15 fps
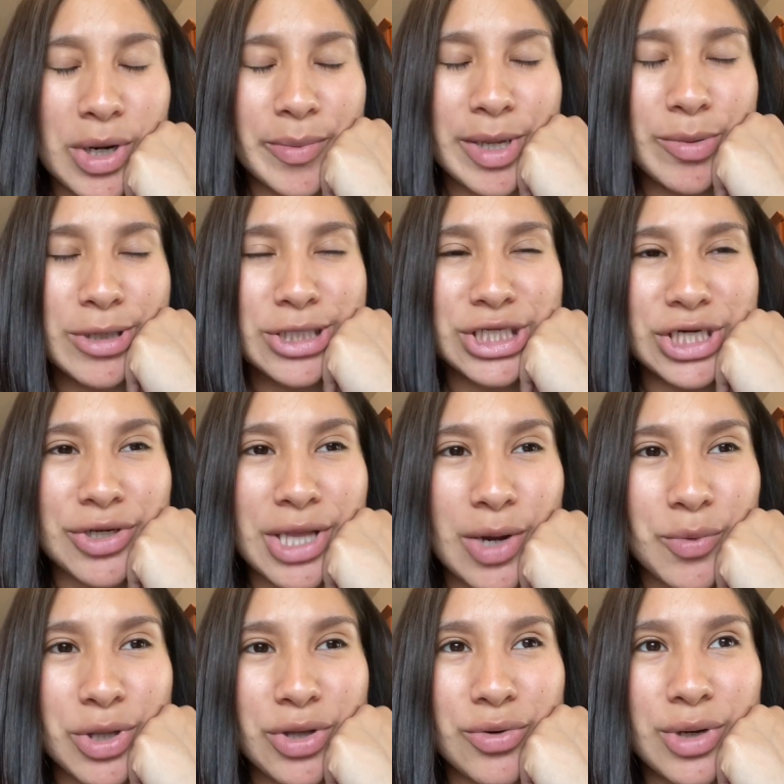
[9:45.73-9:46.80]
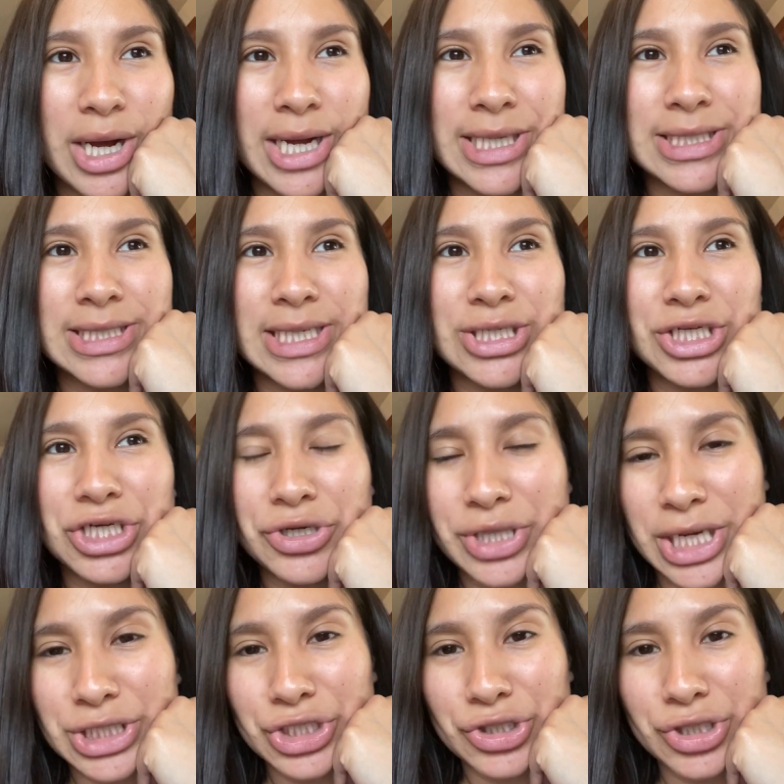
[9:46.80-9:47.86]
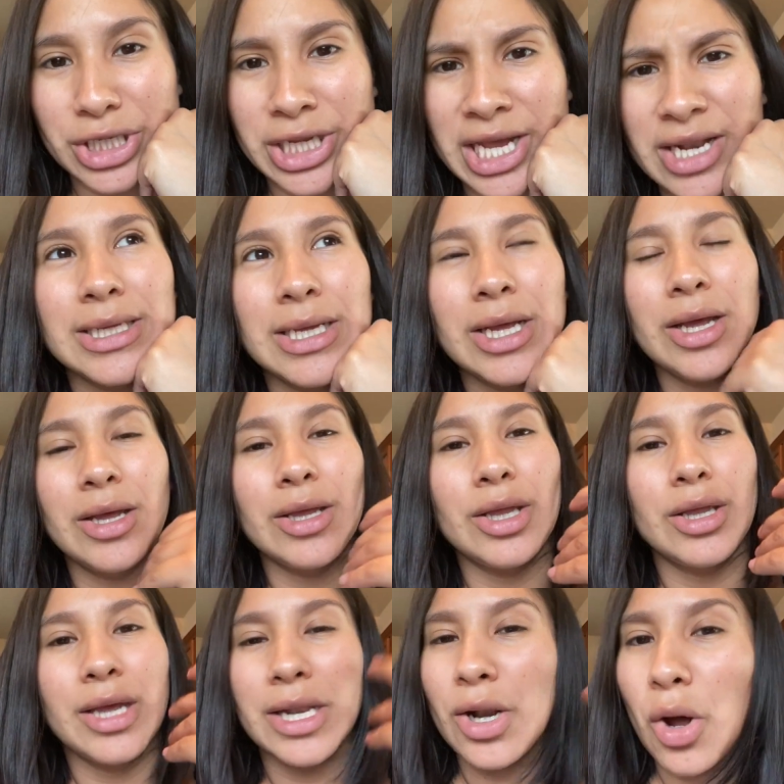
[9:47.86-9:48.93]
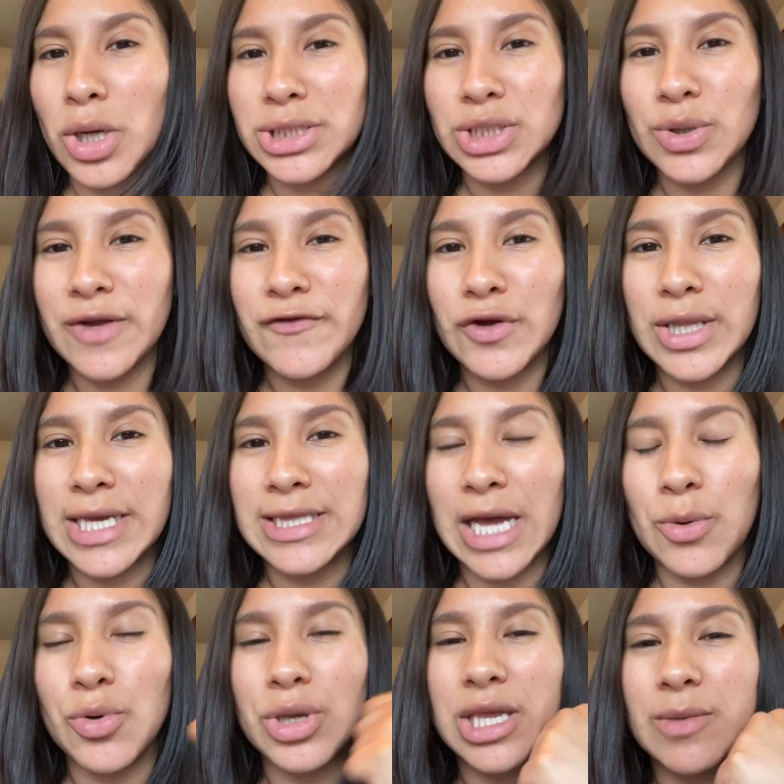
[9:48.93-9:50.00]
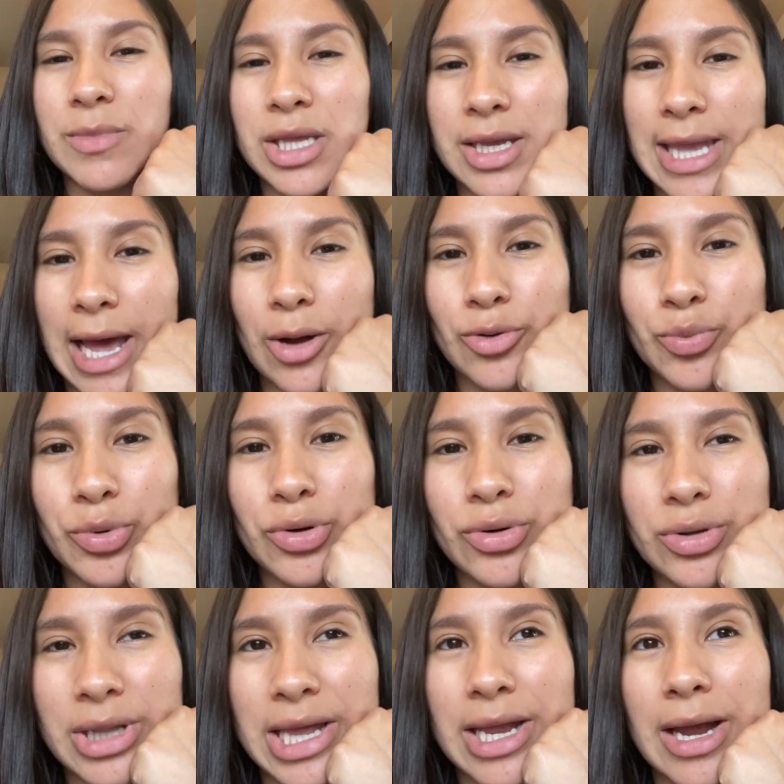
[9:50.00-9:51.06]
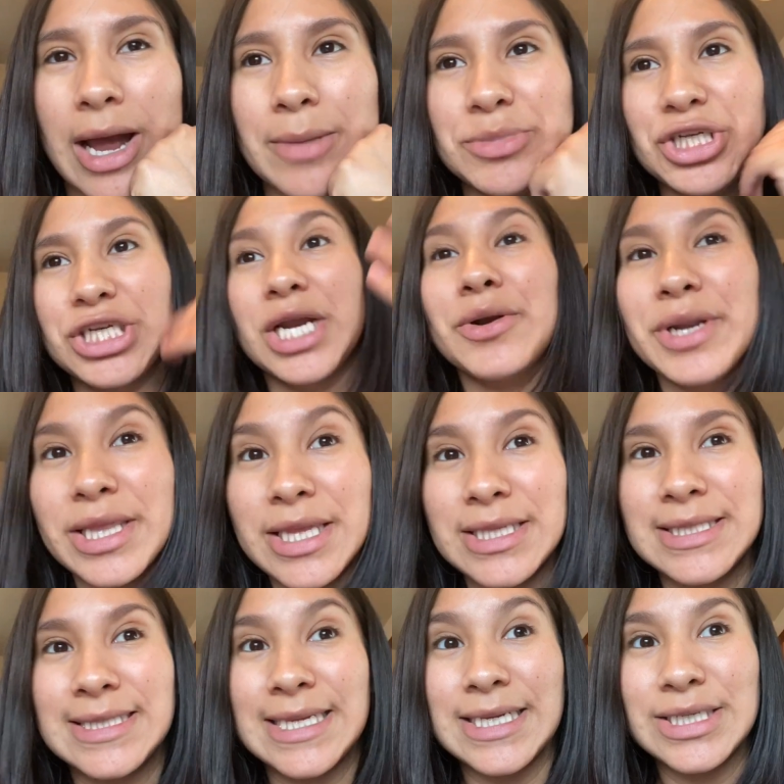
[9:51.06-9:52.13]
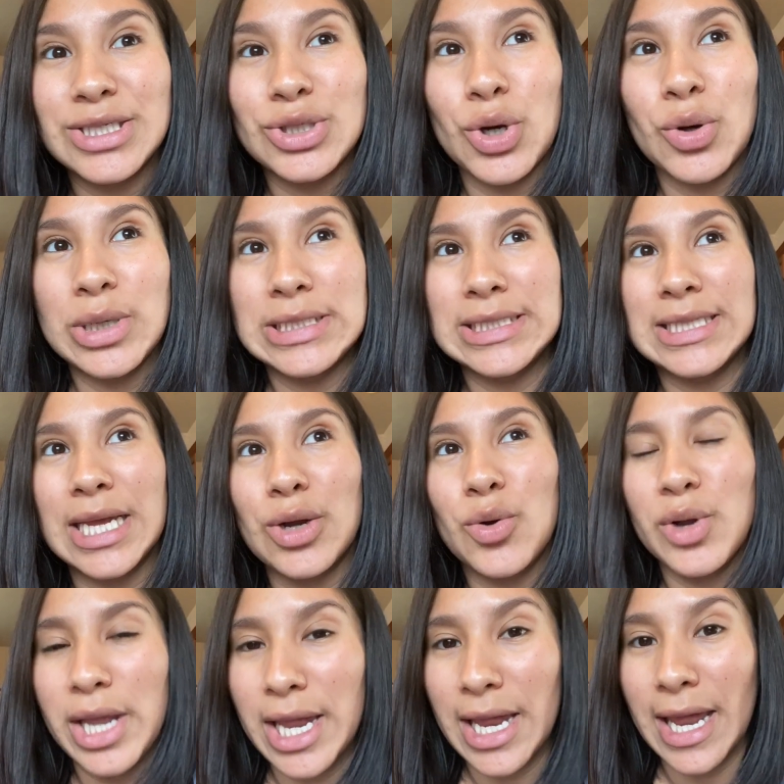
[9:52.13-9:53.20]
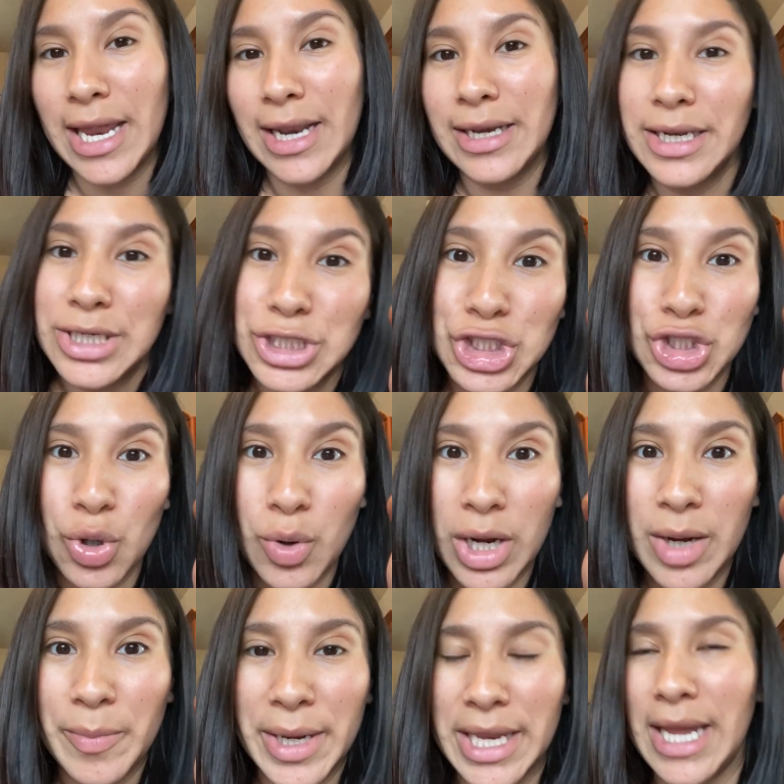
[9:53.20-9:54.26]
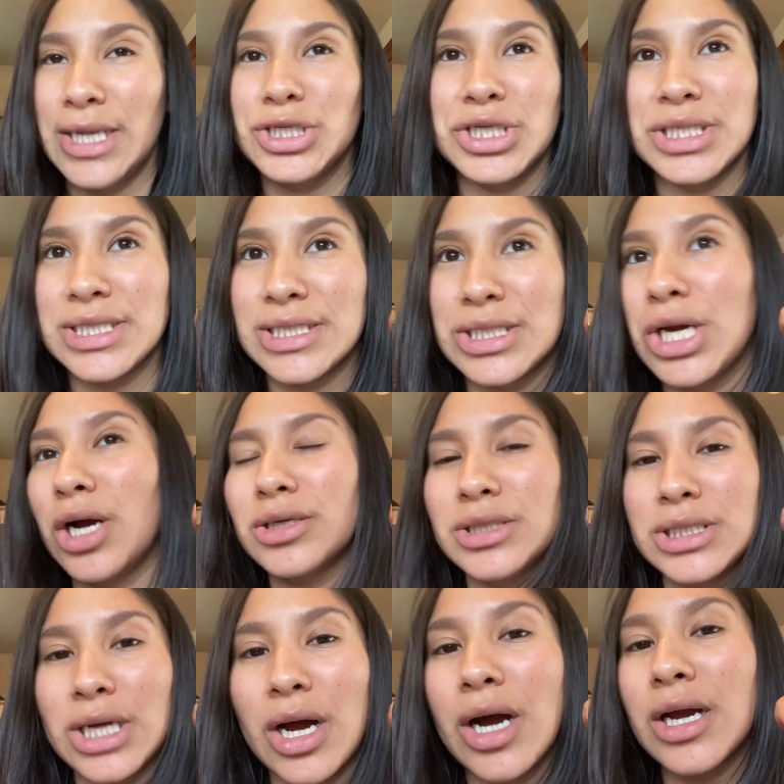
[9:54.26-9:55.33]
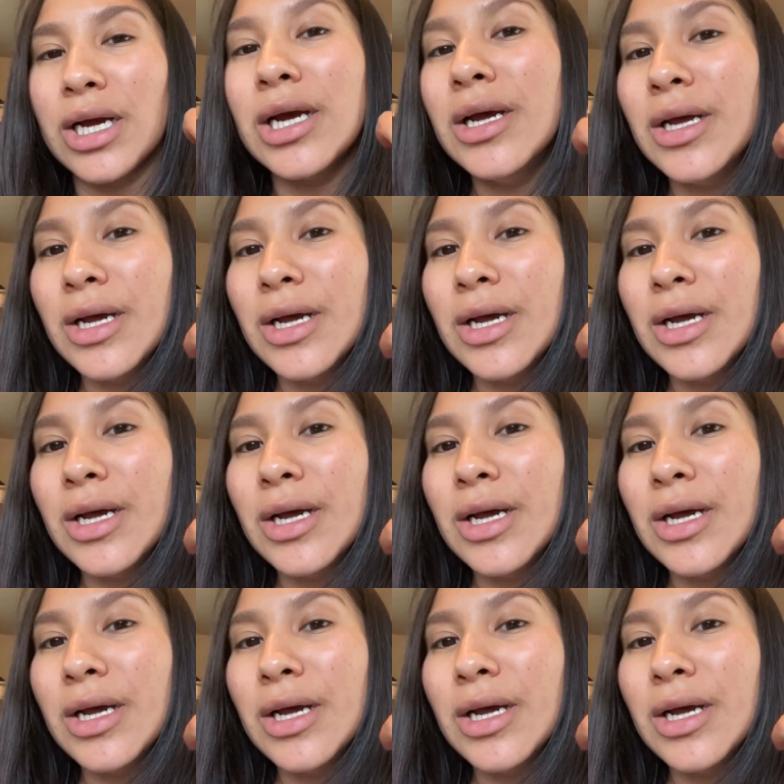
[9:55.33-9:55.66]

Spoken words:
be able to share that with you guys and share that journey. And And also, I feel like that will keep me accountable. Like, I'm sharing these things, so it's like, okay, I need to show up. I can't just talk the talk.